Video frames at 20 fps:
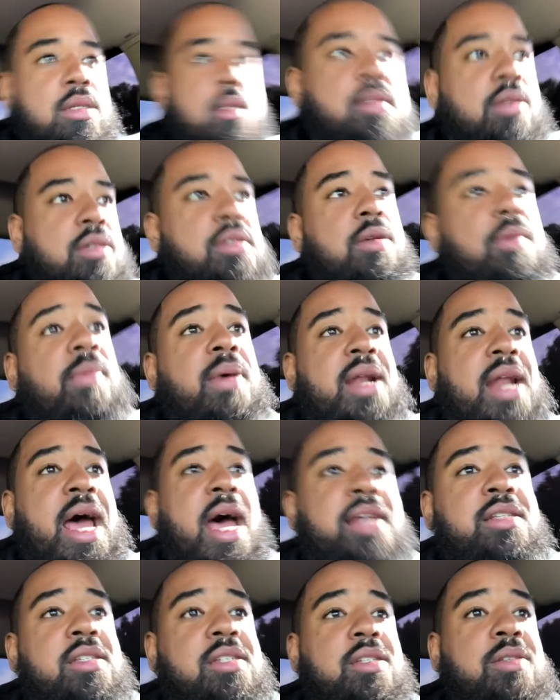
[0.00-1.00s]
So someone
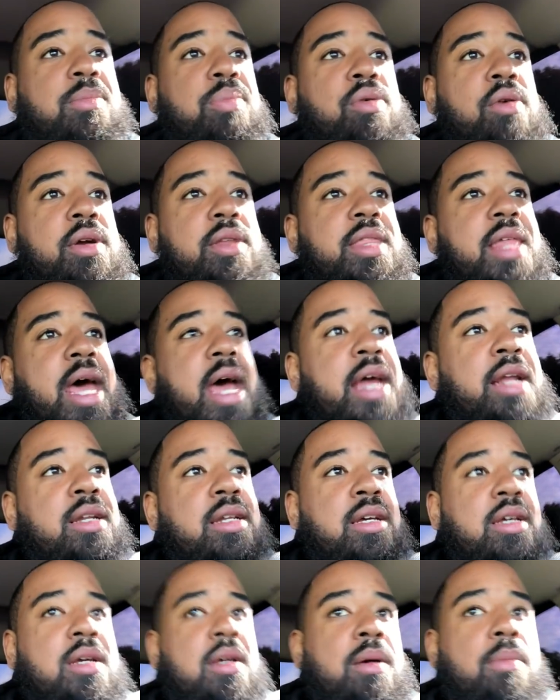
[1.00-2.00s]
has to support that,
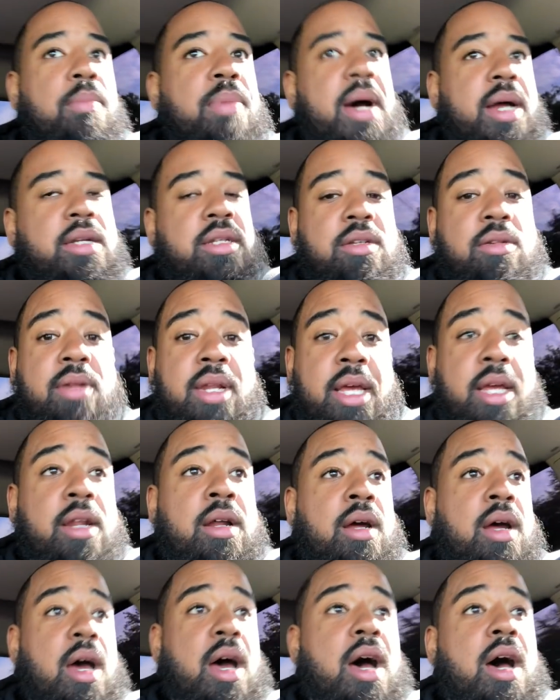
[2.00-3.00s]
but you need
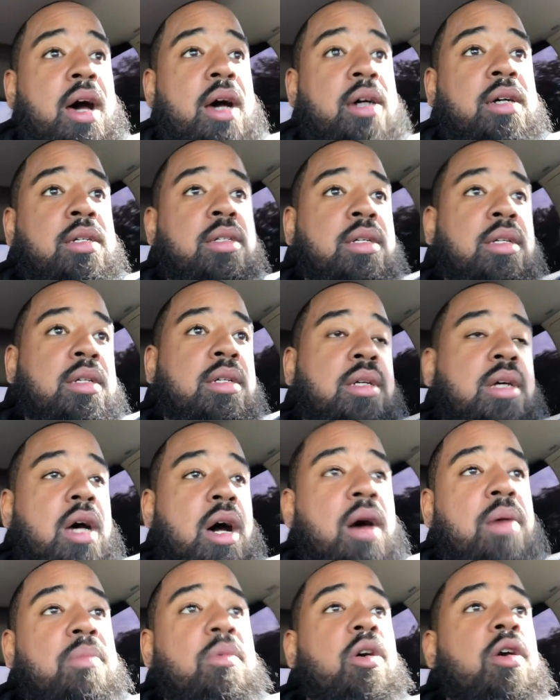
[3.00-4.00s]
a, a,
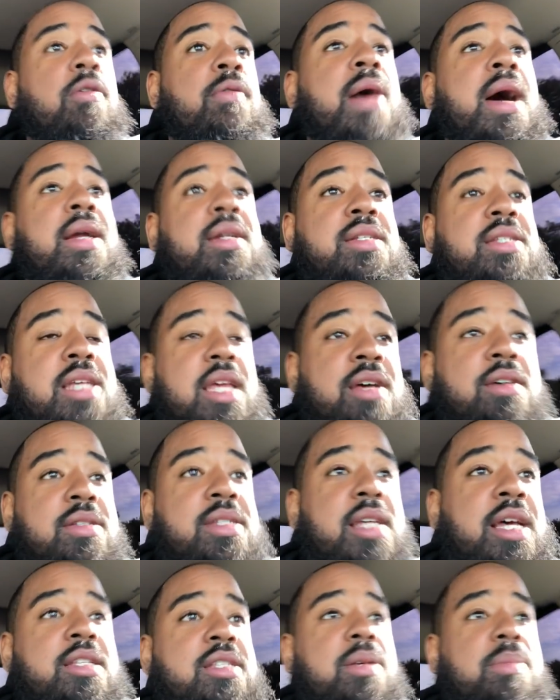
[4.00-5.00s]
a more rounded skill
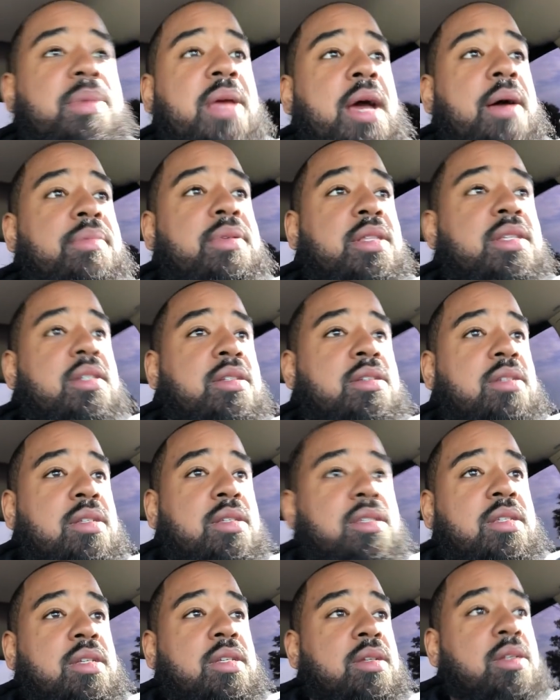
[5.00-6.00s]
set to be able to,
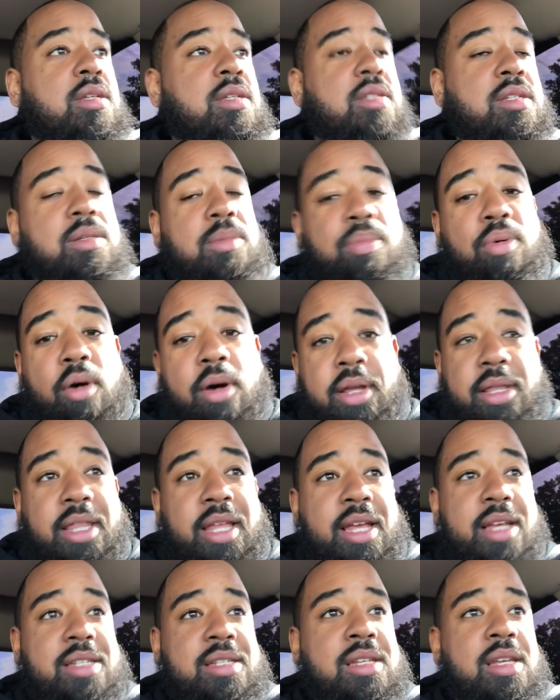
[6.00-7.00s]
to support
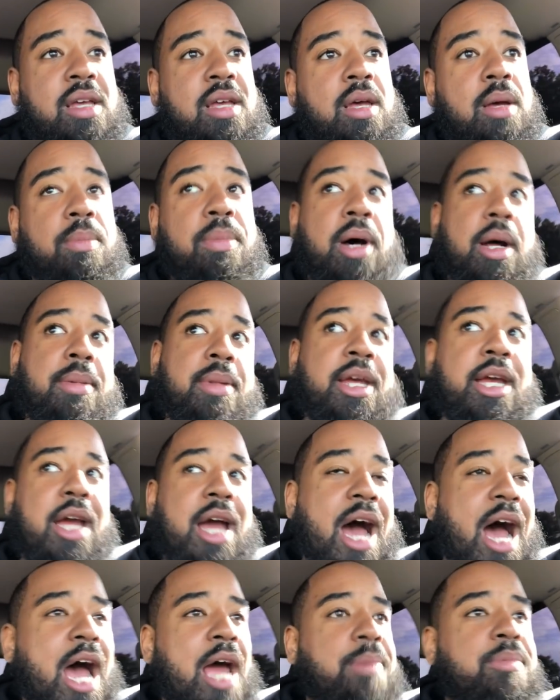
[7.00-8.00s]
these public,
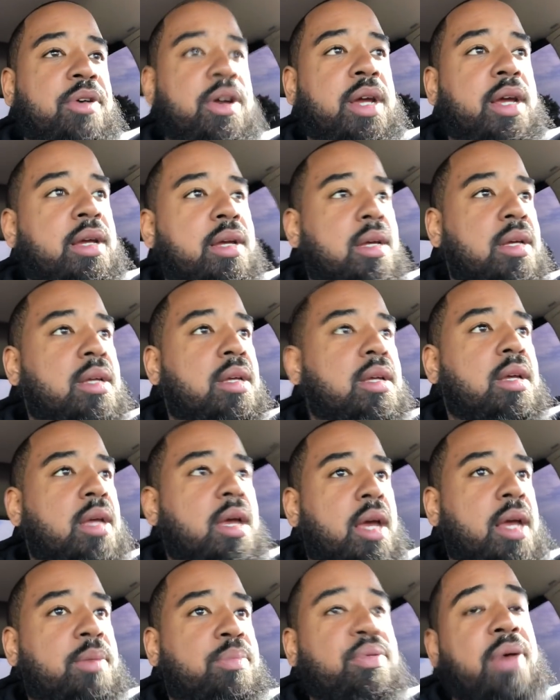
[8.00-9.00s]
hybrid,
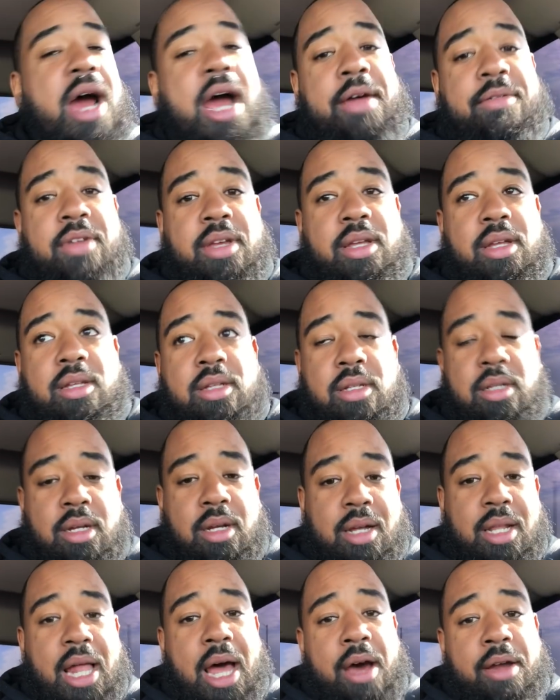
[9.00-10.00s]
and private
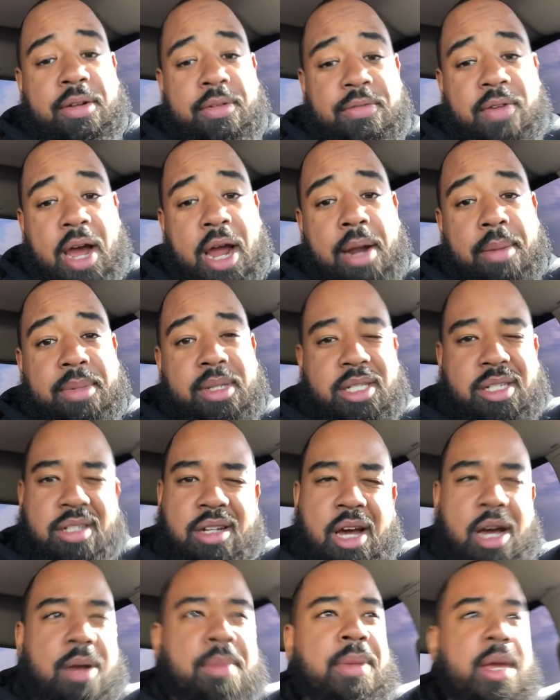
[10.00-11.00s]
cloud environments.
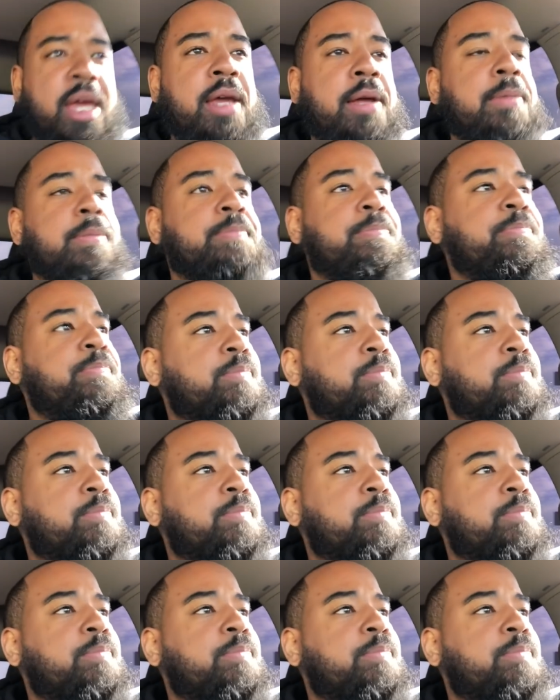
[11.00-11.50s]
You know what I mean?